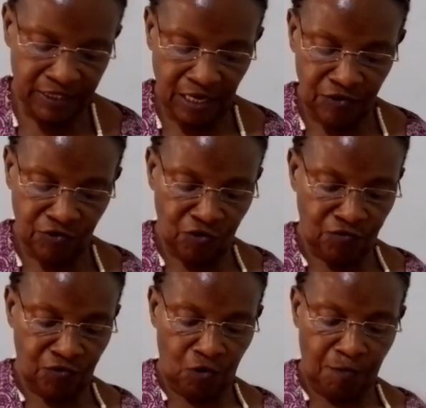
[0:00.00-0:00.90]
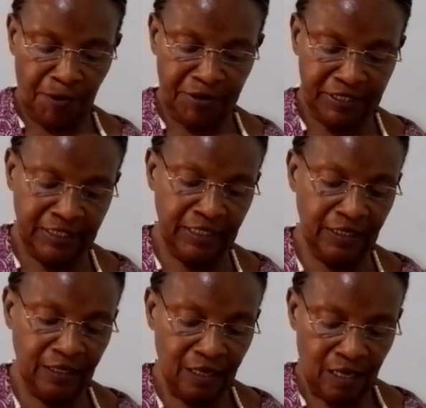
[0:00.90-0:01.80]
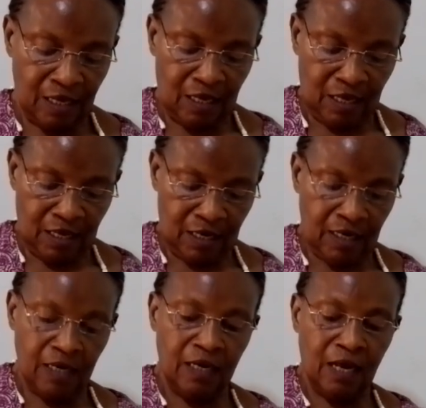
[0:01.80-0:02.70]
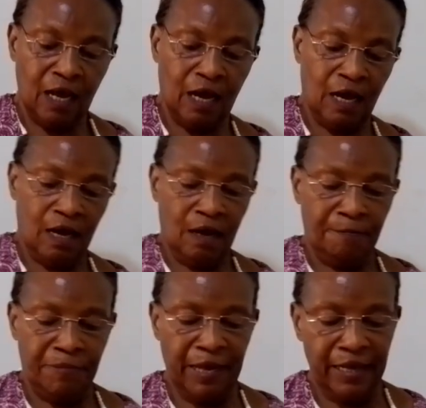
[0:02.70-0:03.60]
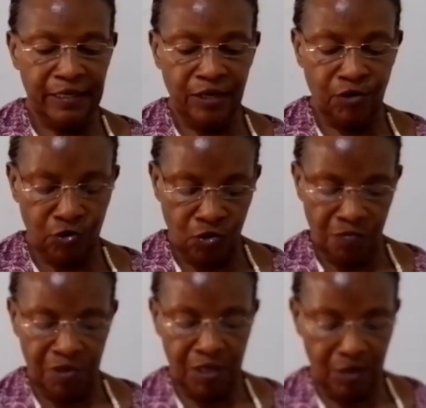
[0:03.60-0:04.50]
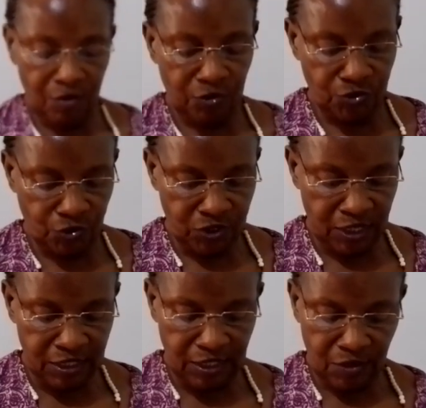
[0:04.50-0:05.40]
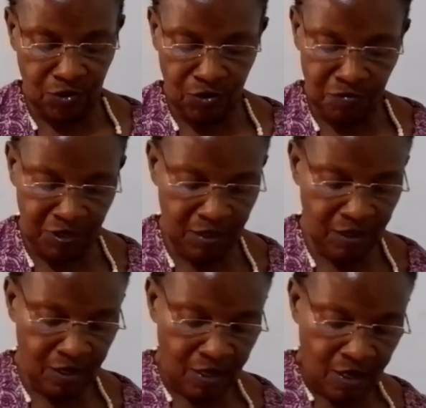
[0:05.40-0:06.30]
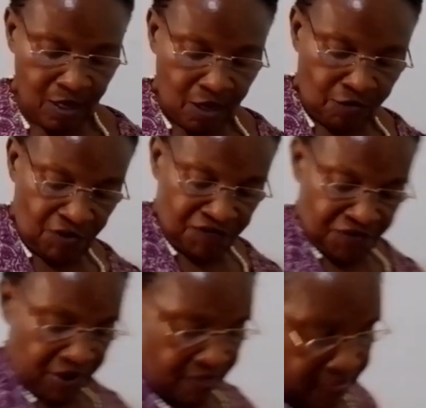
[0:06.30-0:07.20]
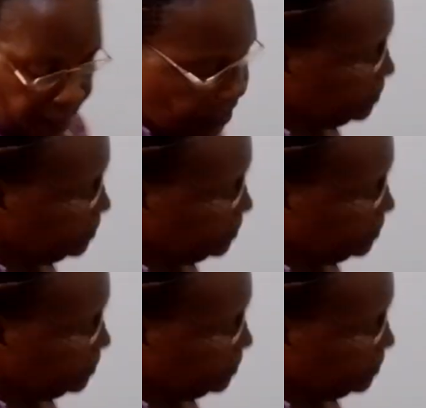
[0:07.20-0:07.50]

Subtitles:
out of operating in planned economy or socialist economy. We find that